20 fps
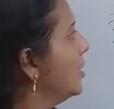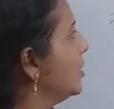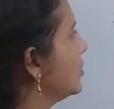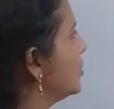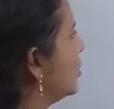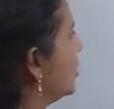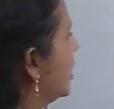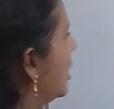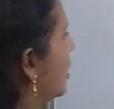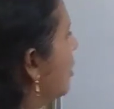
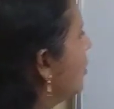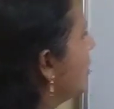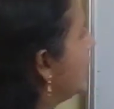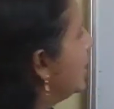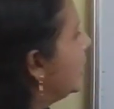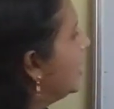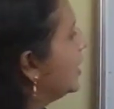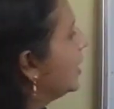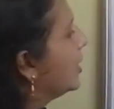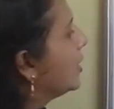So now
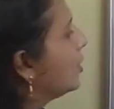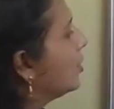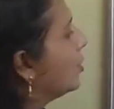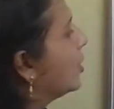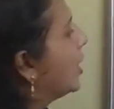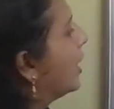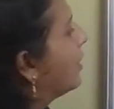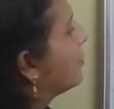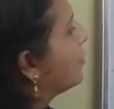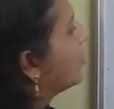here
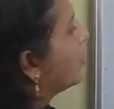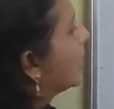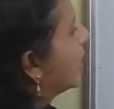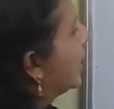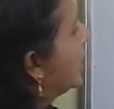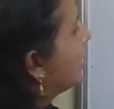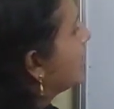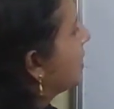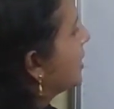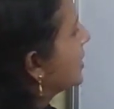you have to
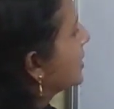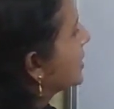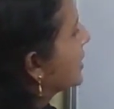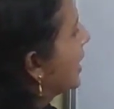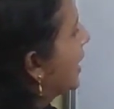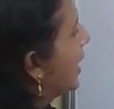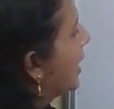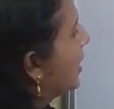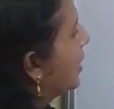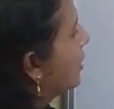write the
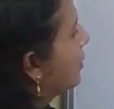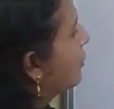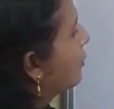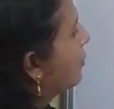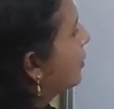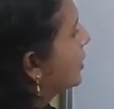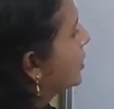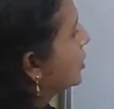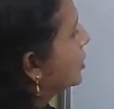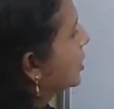scanf
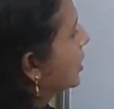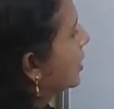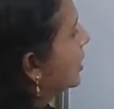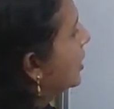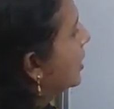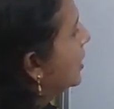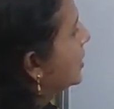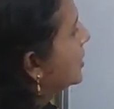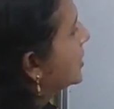function.